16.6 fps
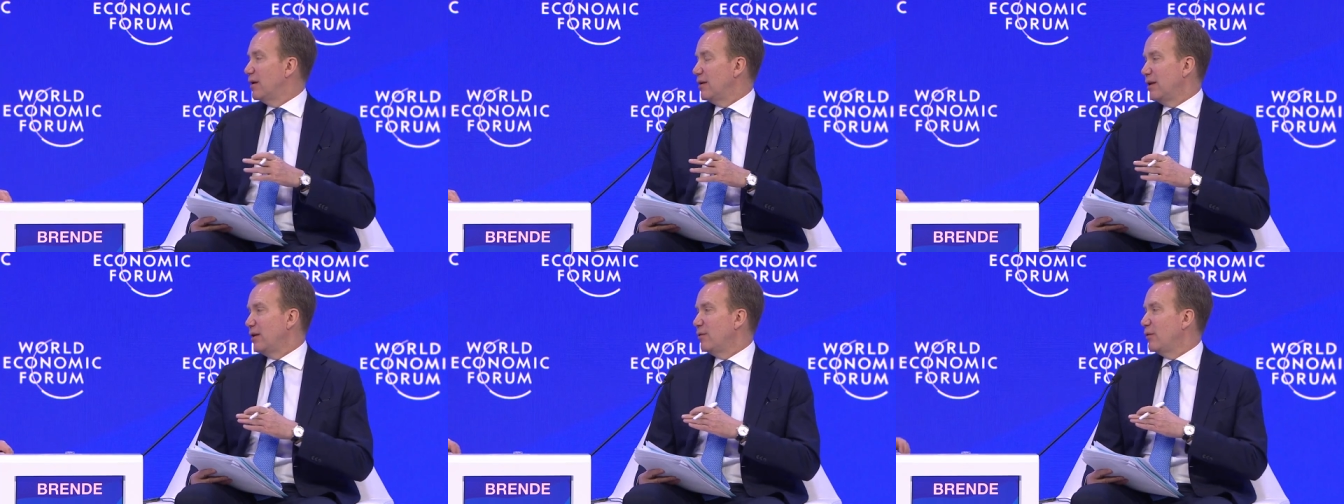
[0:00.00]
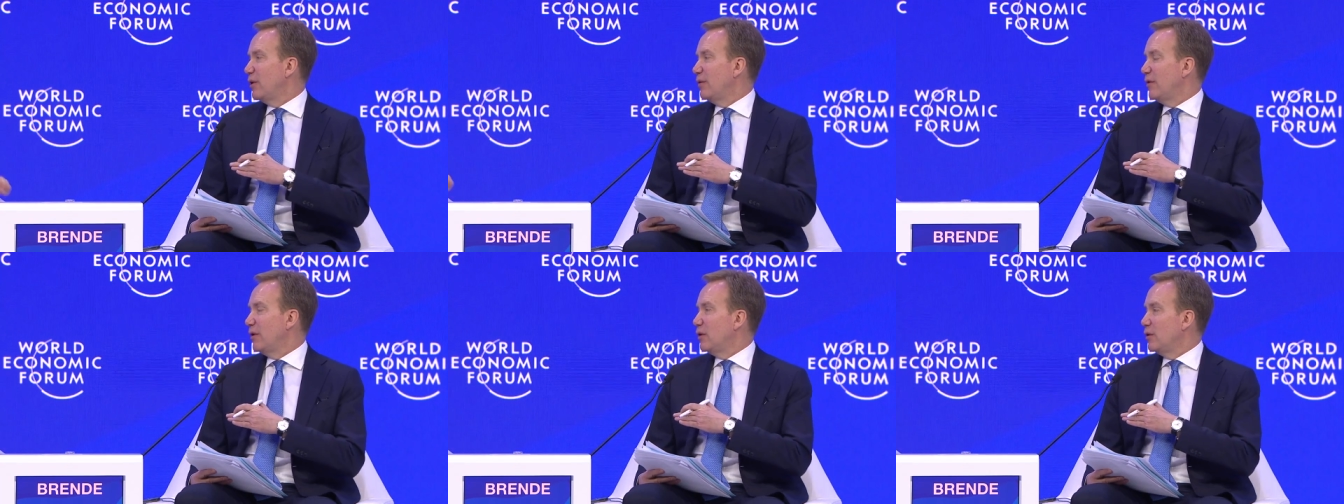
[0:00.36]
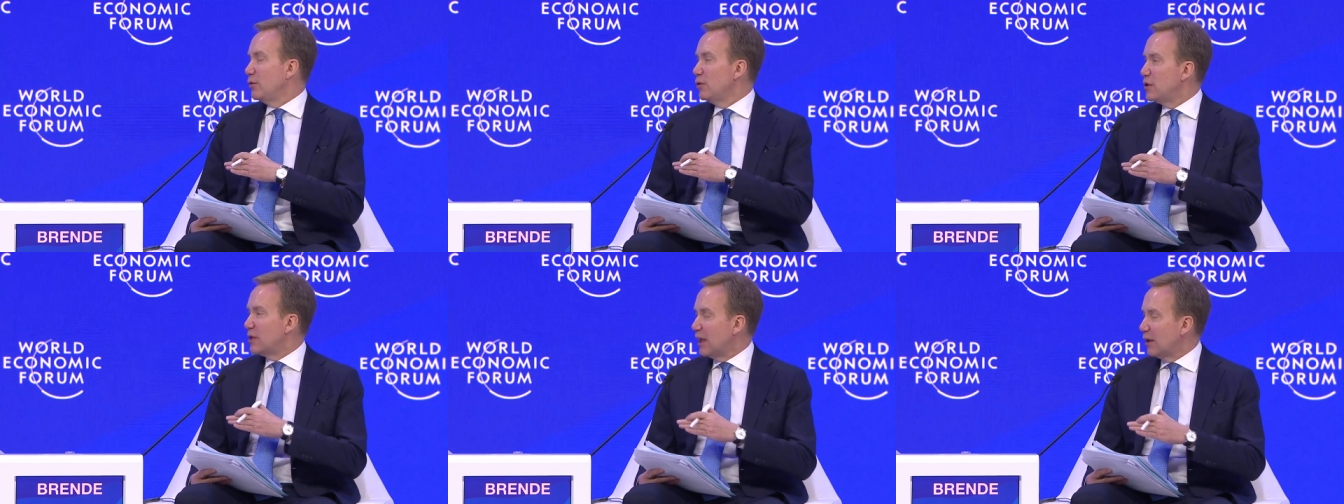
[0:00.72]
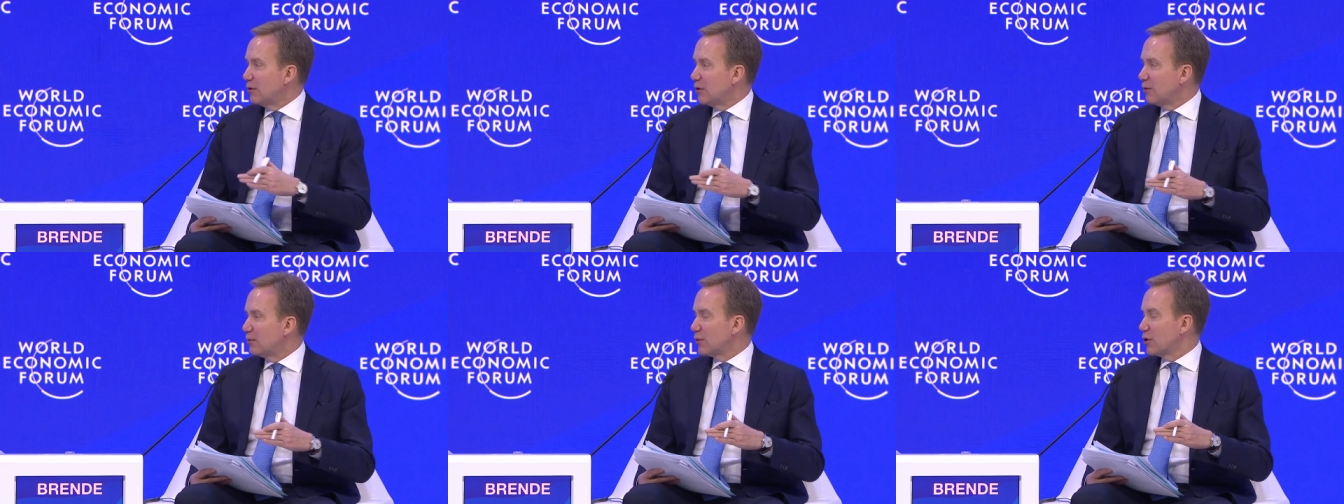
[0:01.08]
that we will lose
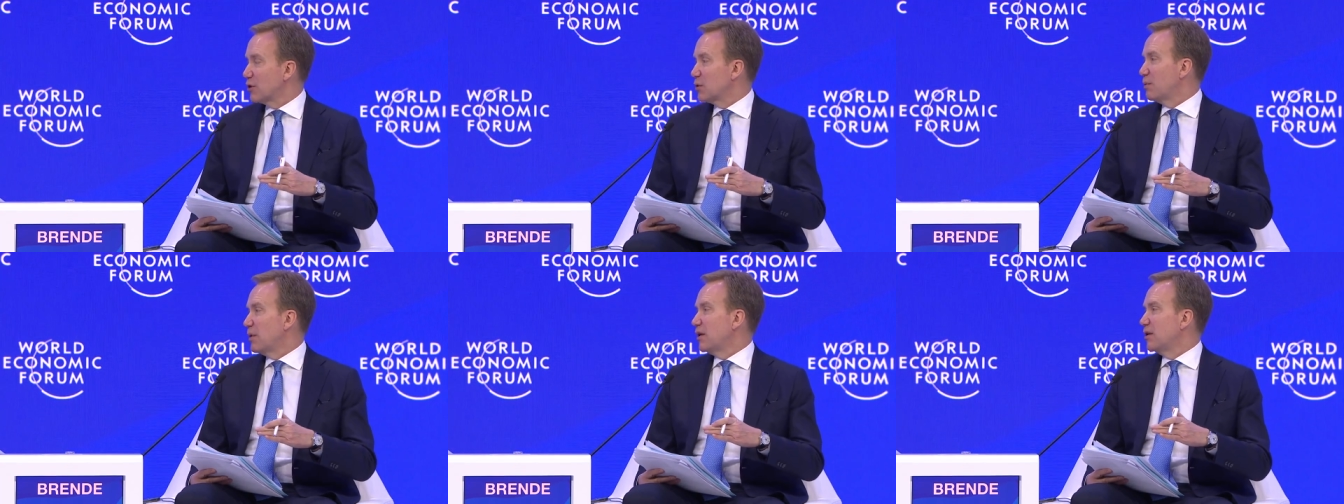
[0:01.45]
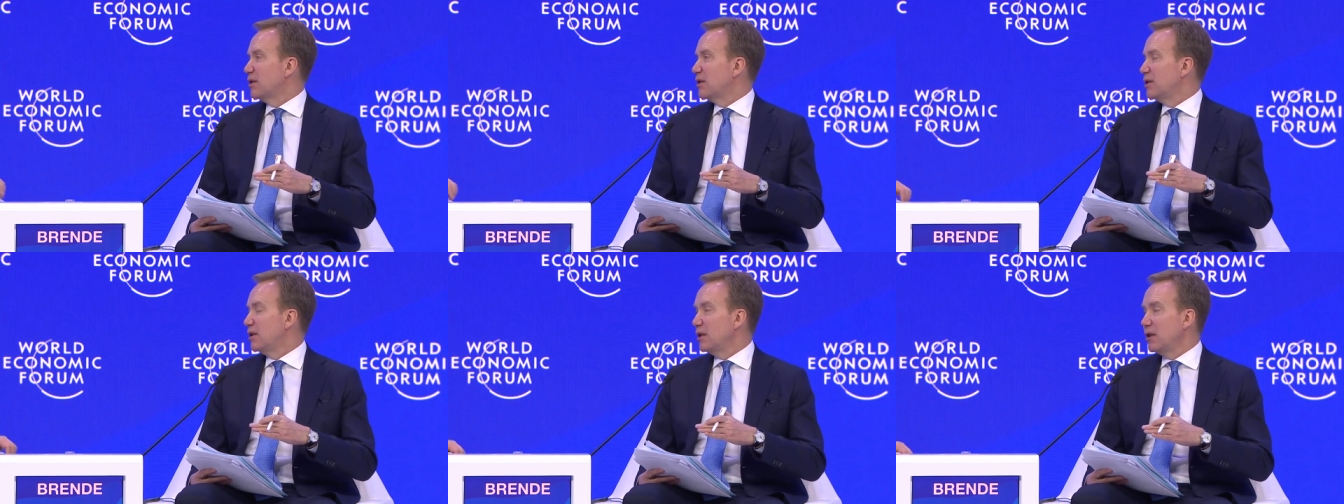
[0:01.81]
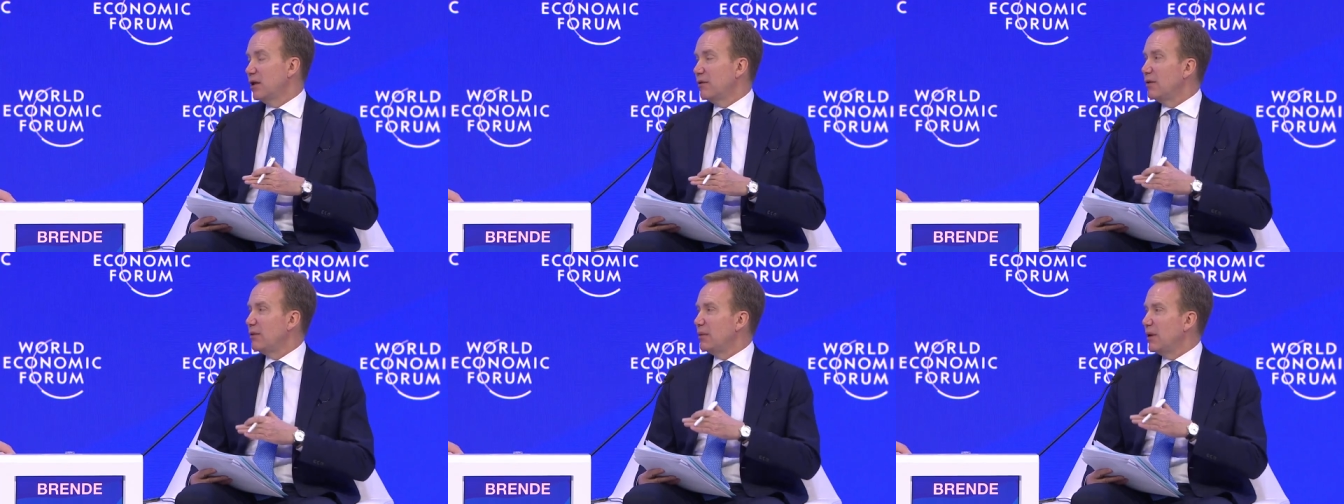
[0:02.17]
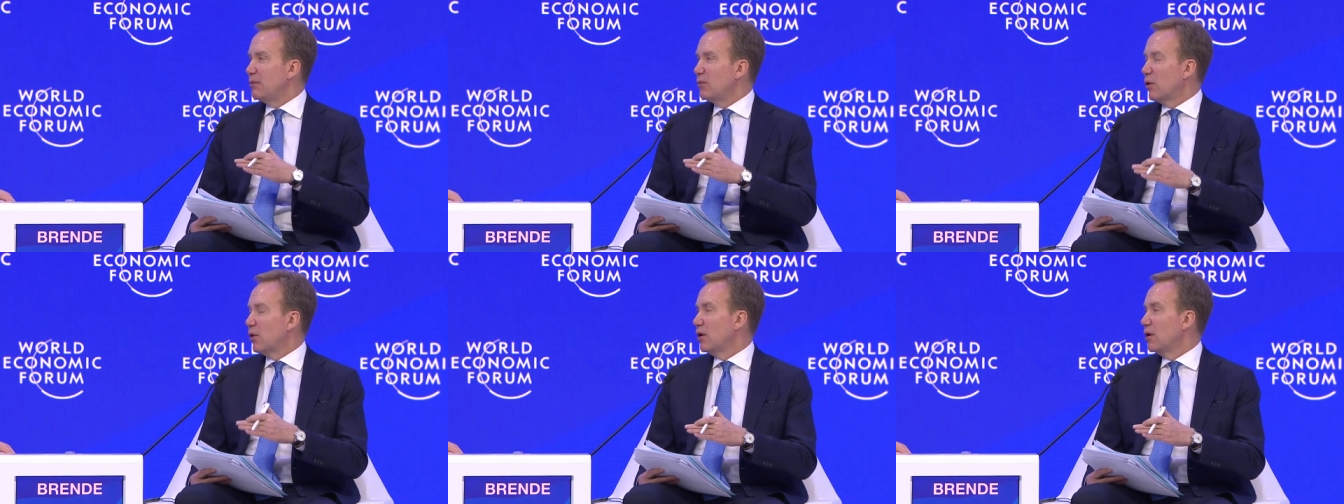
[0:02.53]
out on prosperity, there will be
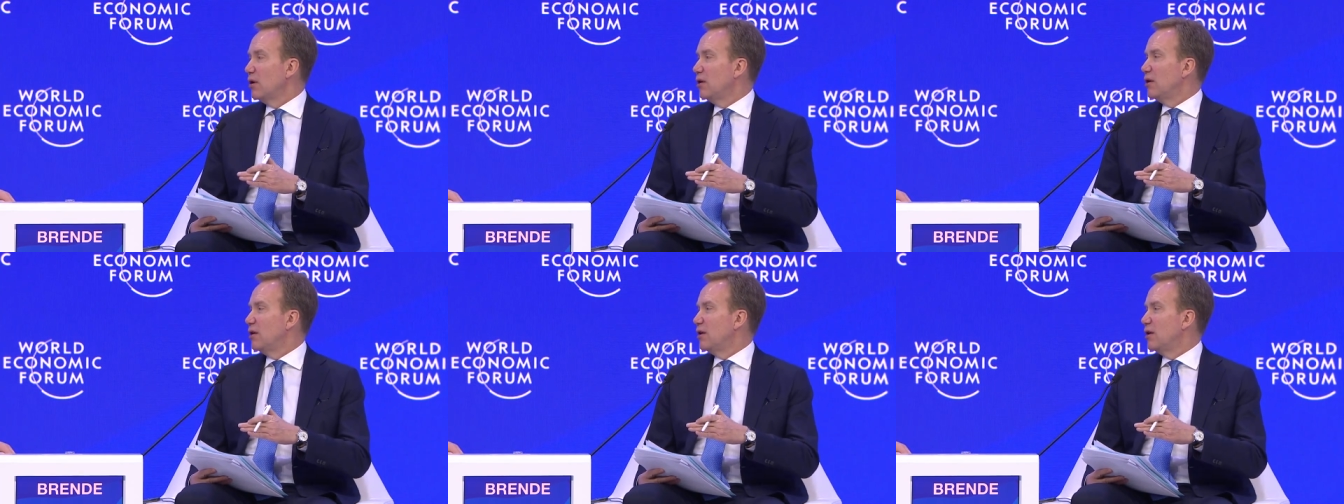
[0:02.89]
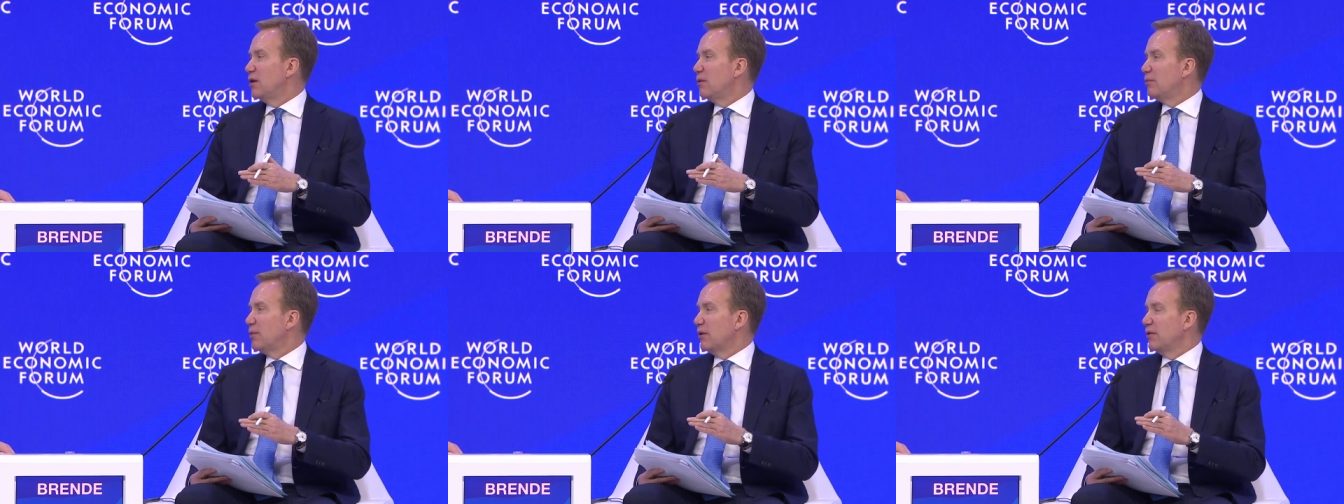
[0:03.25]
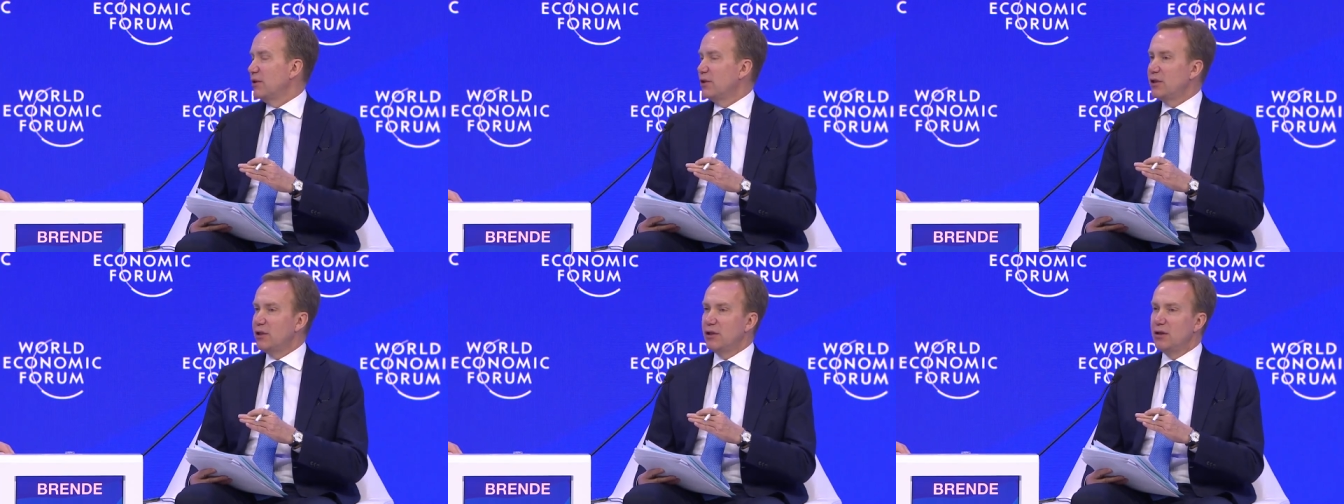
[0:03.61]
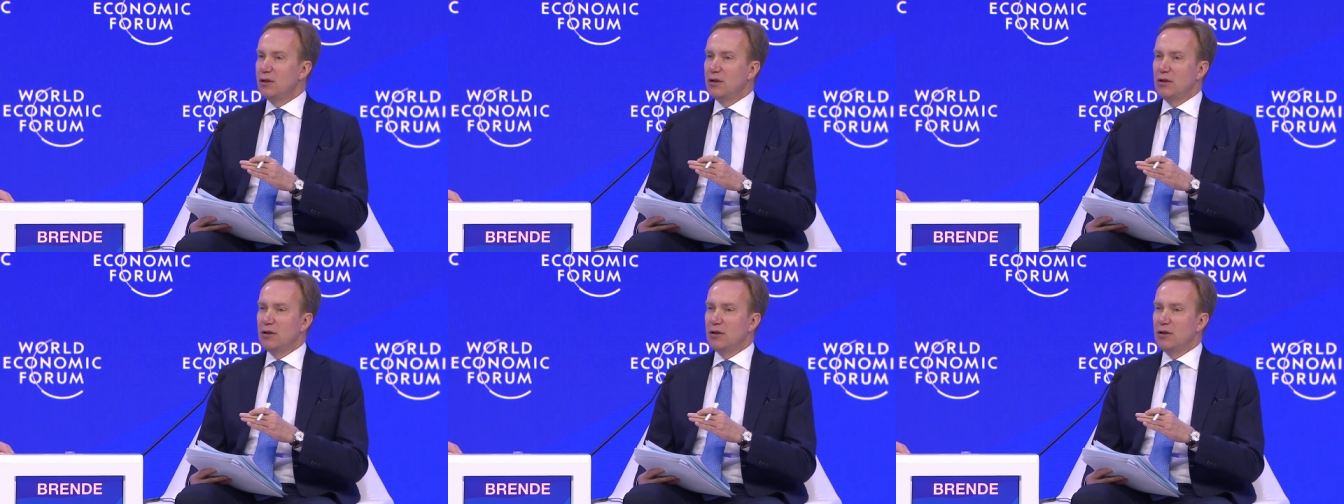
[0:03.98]
more uh, poverty.